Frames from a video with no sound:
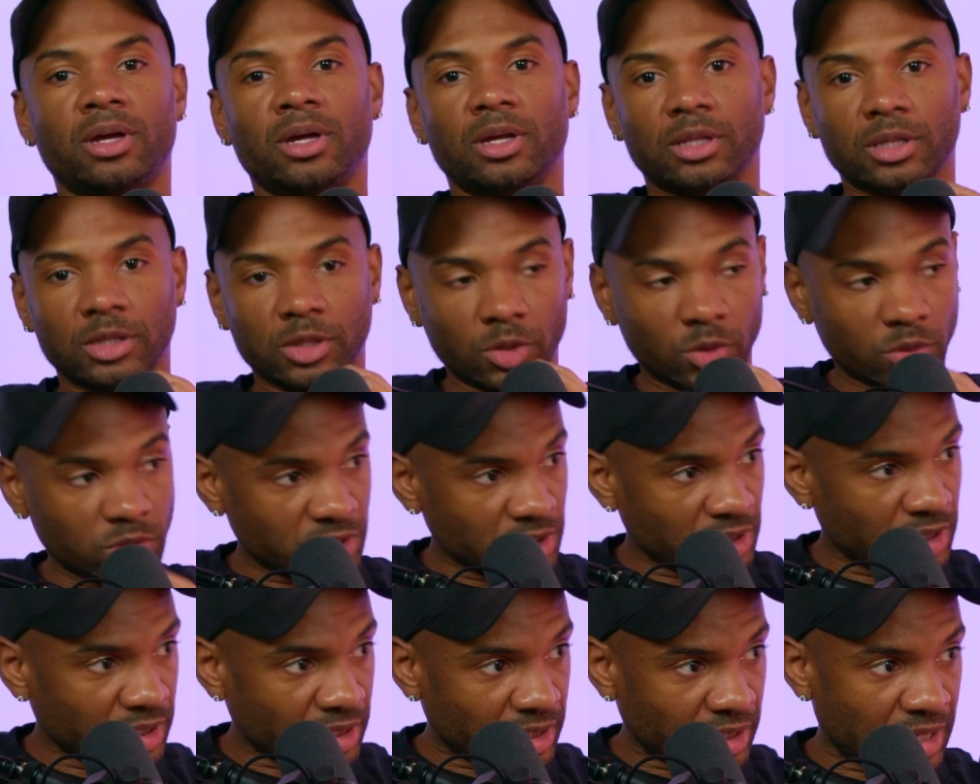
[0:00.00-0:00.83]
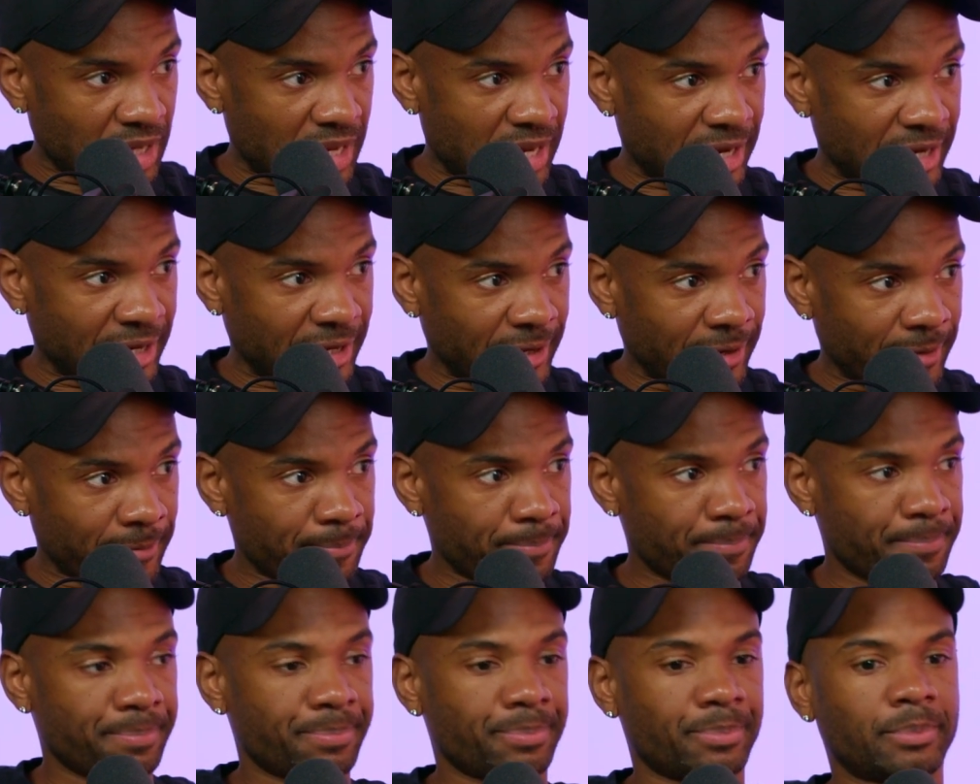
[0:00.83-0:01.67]
losing a client,
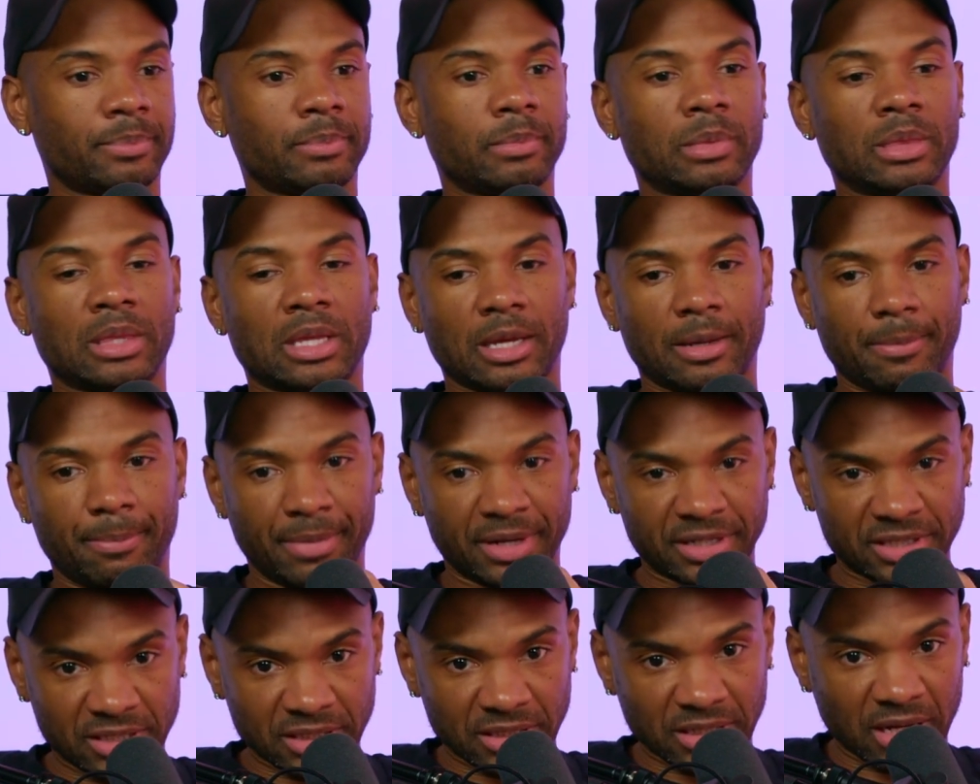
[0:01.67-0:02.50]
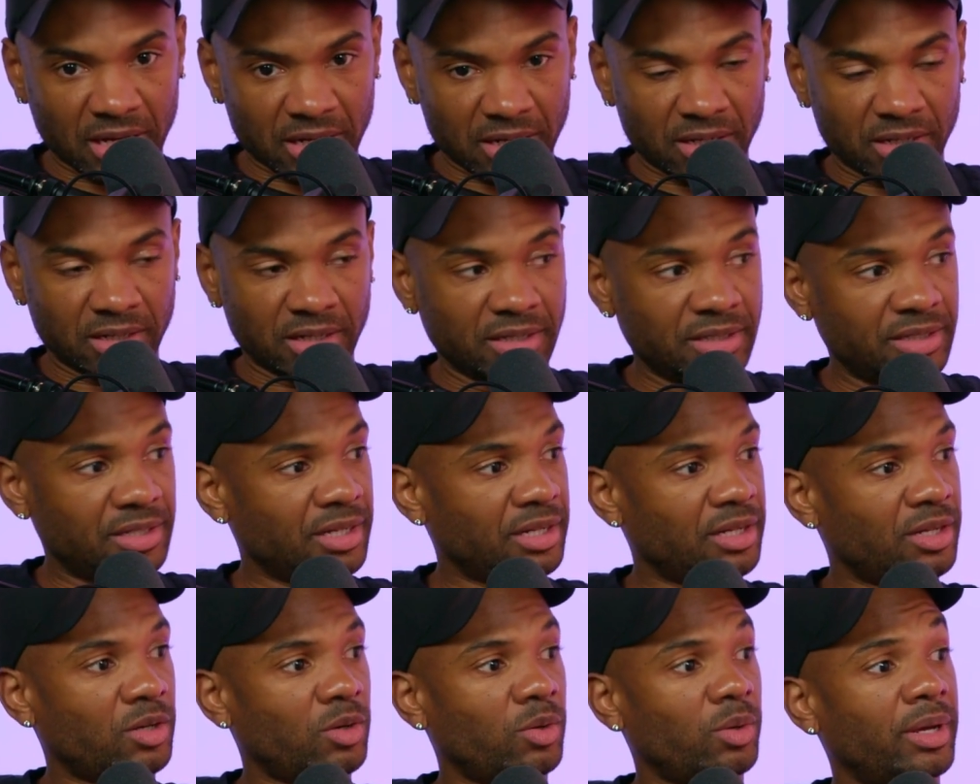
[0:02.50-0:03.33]
missing out on a
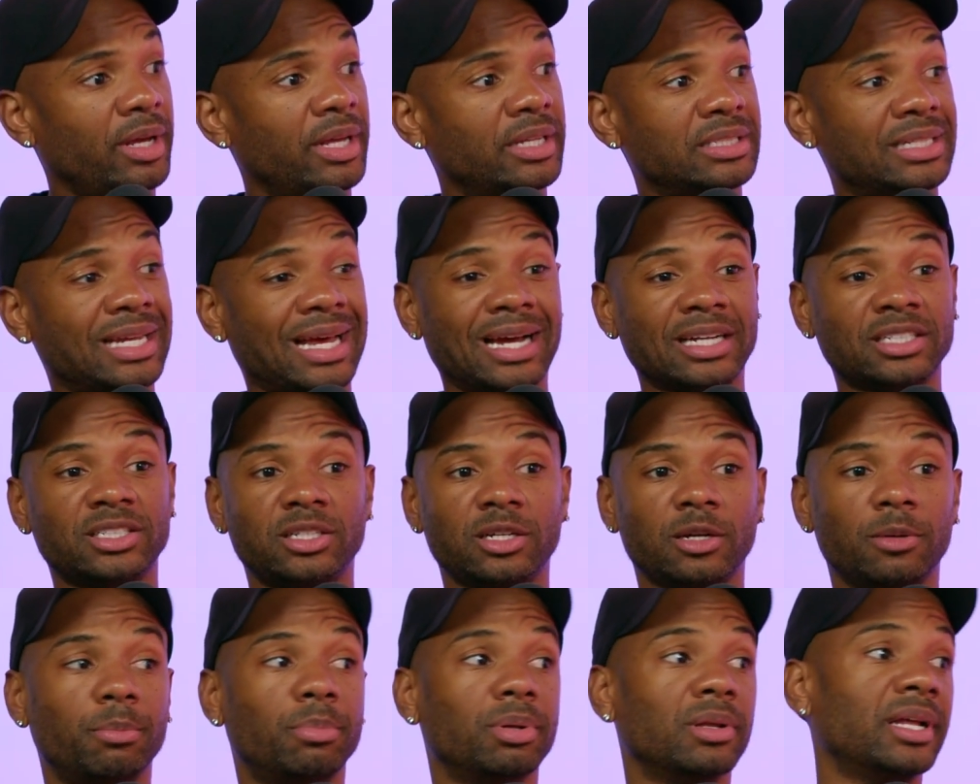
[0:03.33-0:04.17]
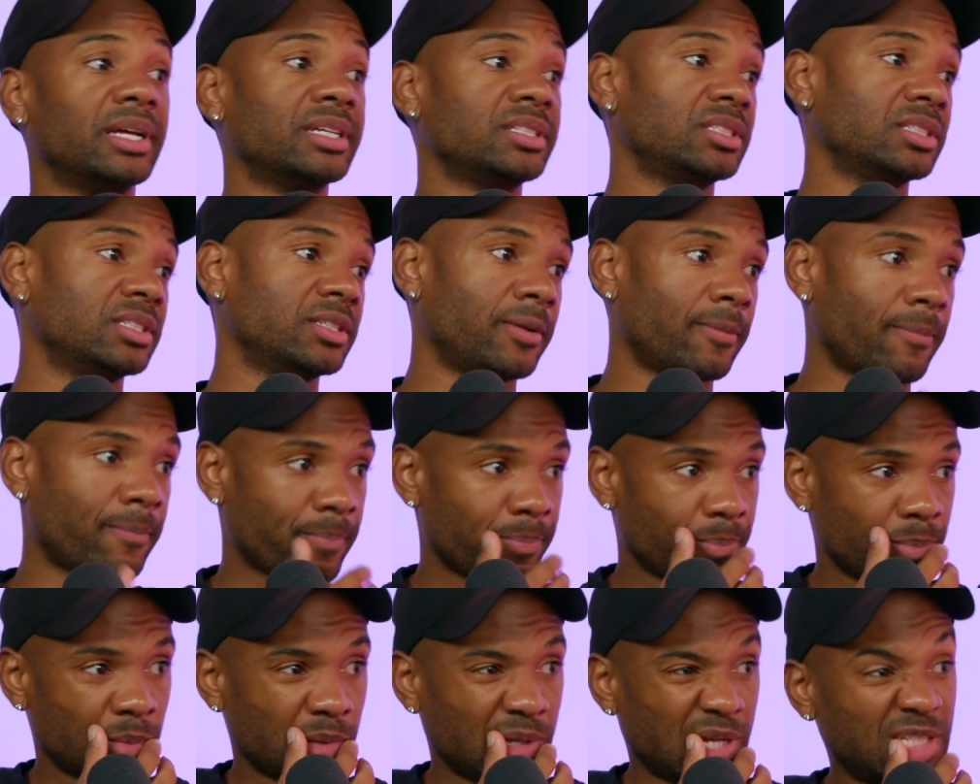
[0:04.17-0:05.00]
deal is actually a blessing.
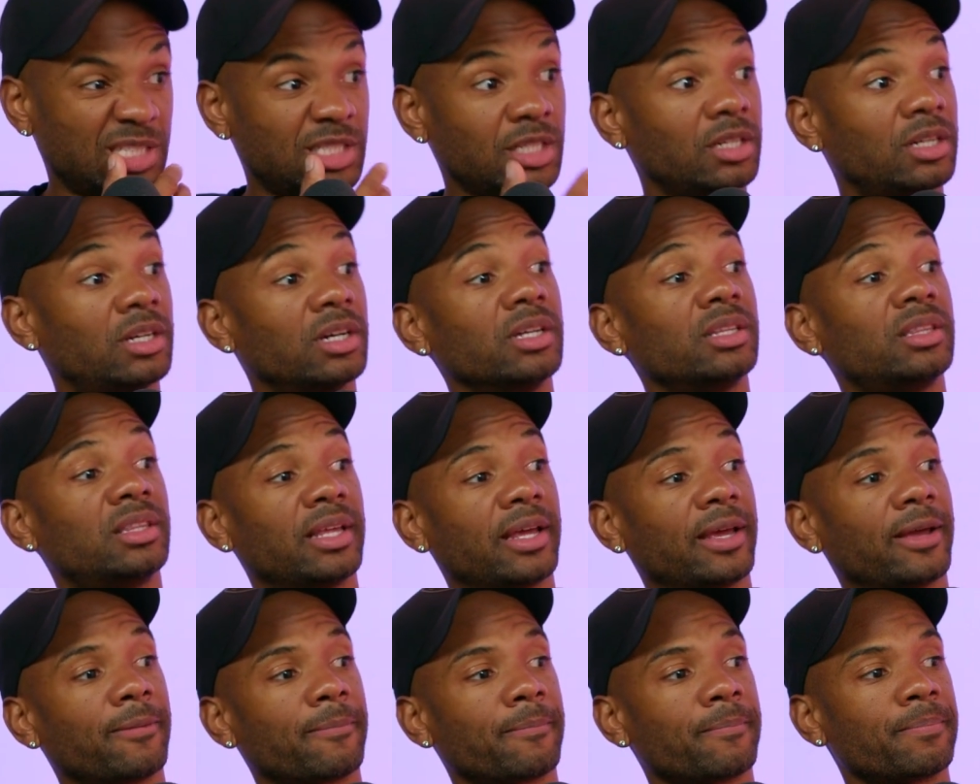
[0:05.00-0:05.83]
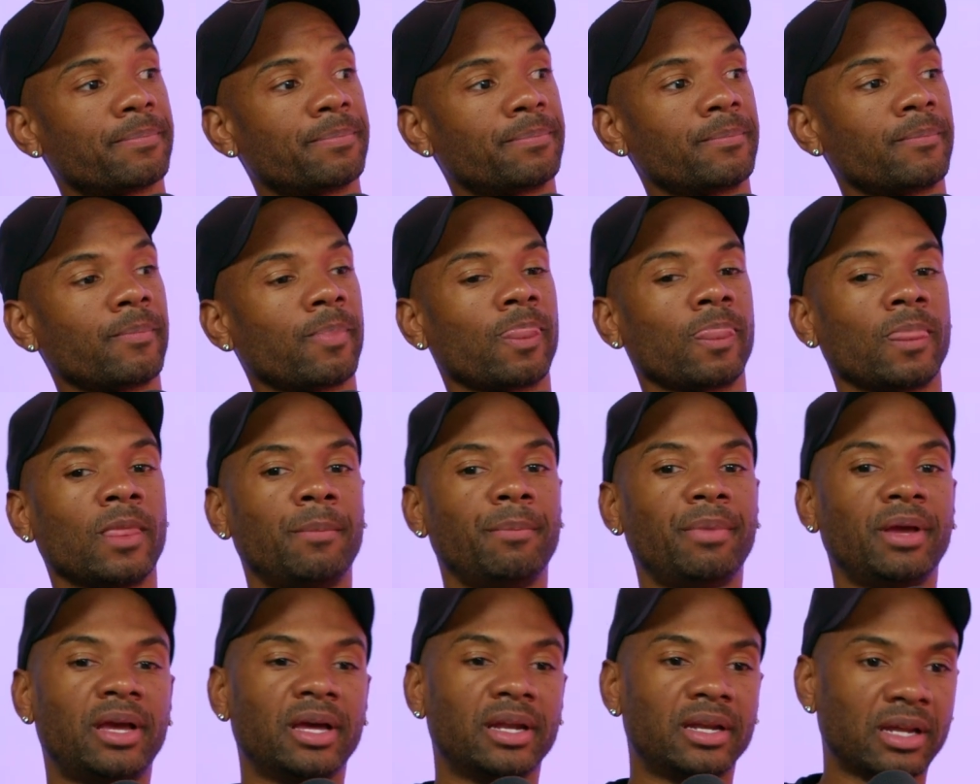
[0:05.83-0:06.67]
It's a good thing
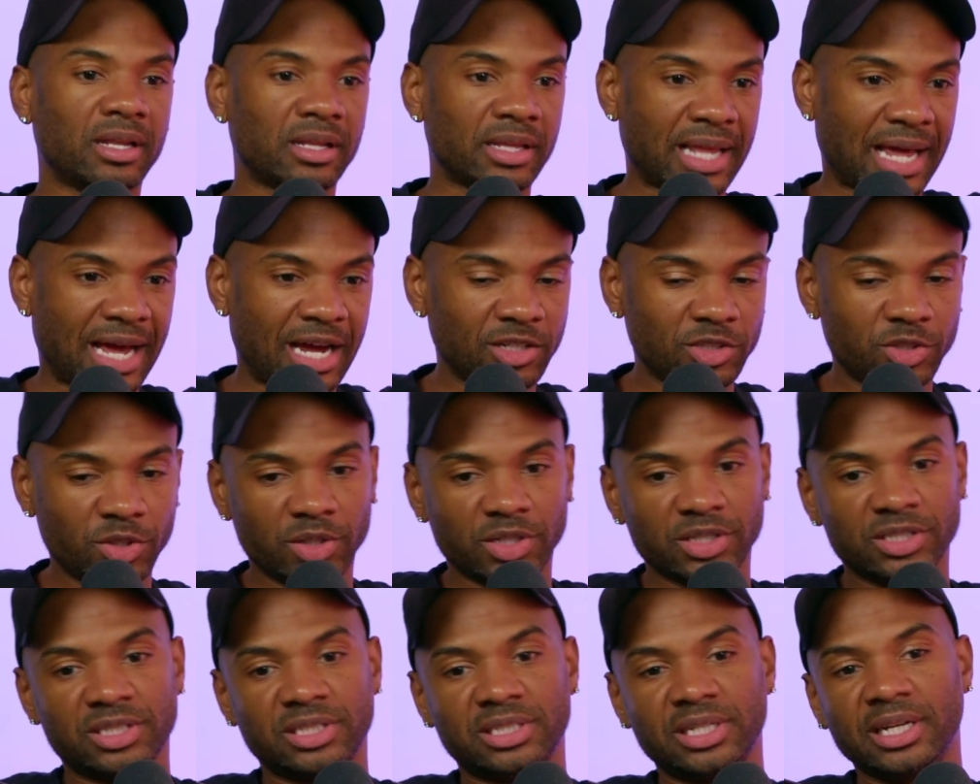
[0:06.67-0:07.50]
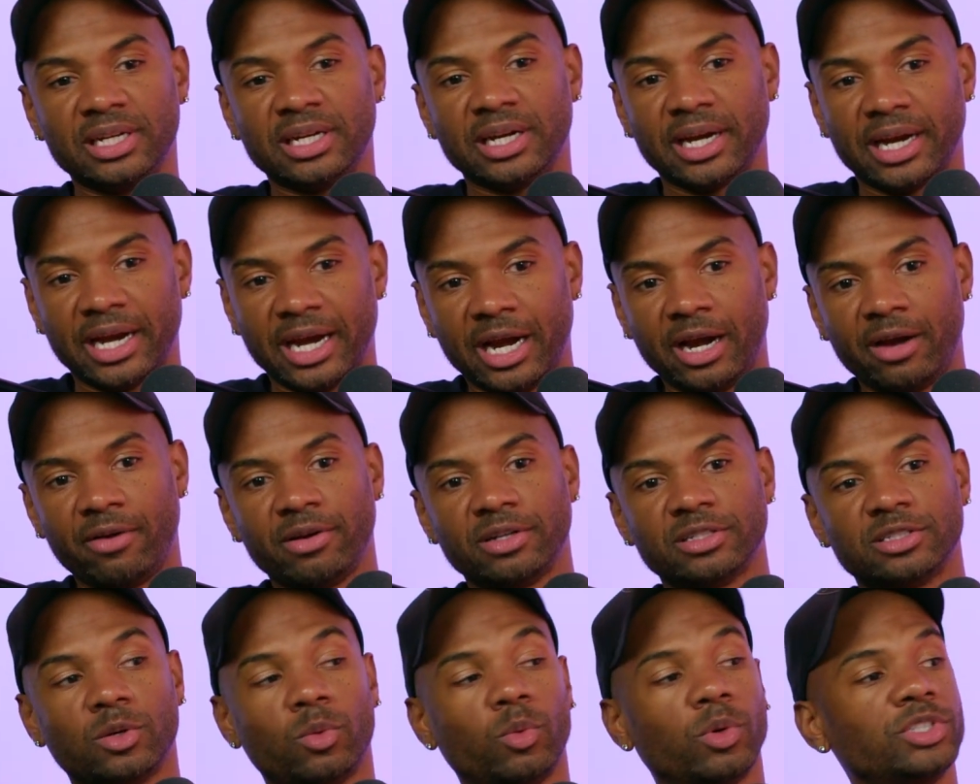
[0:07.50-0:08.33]
because it allows you to see the
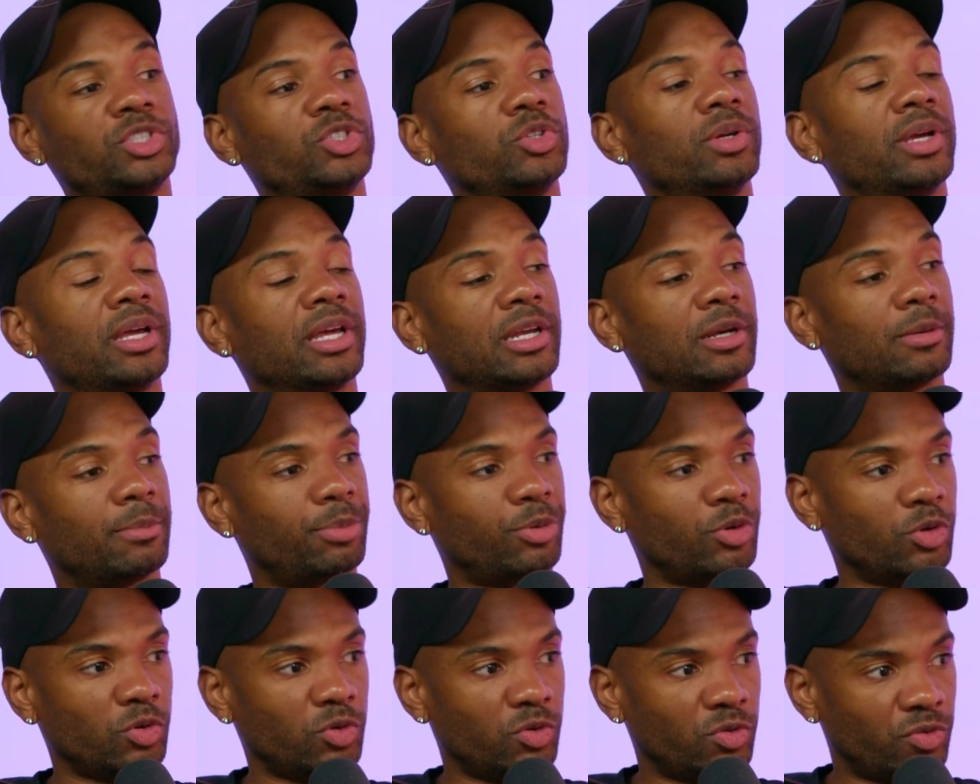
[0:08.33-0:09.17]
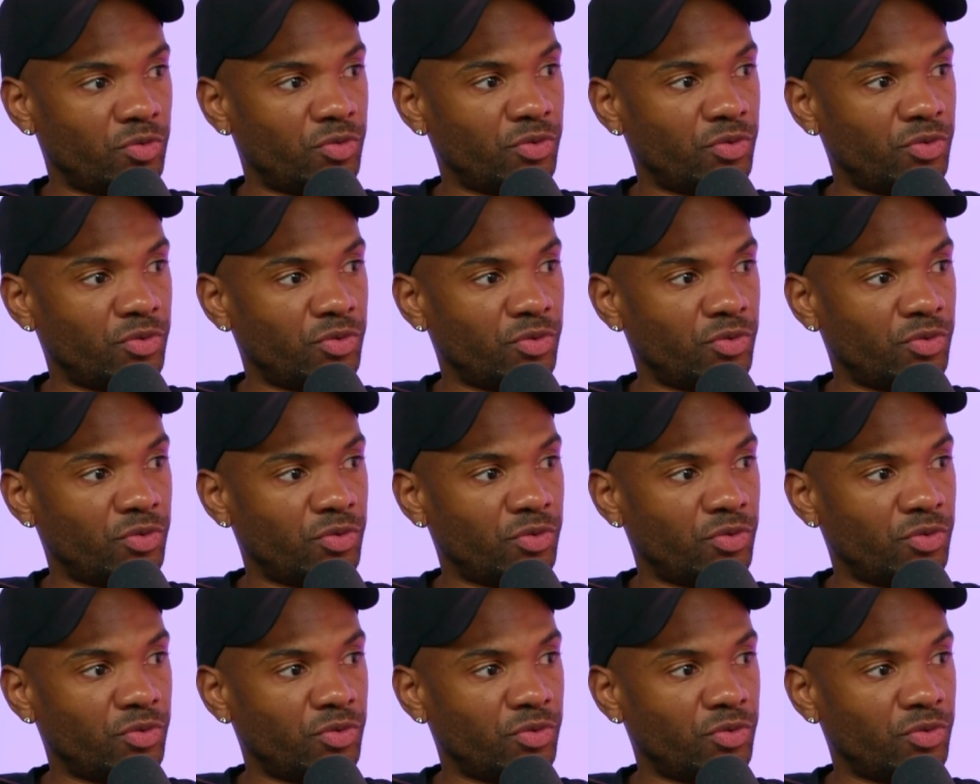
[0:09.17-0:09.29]
areas in which you can improve.